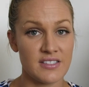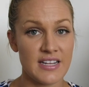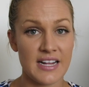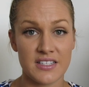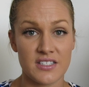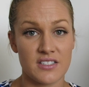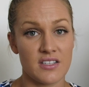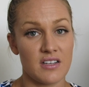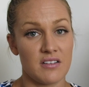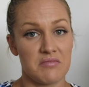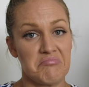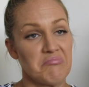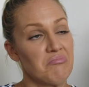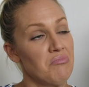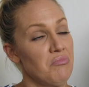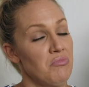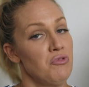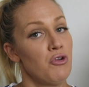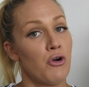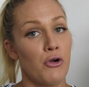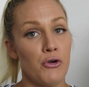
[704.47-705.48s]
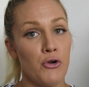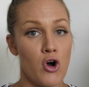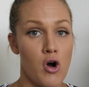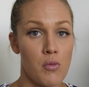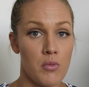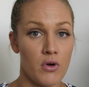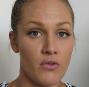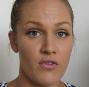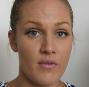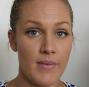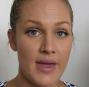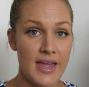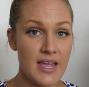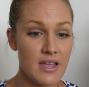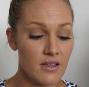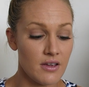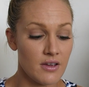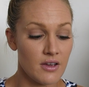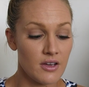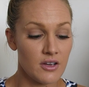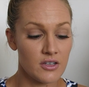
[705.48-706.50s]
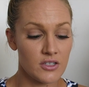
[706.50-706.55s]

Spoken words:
That's not normal for me.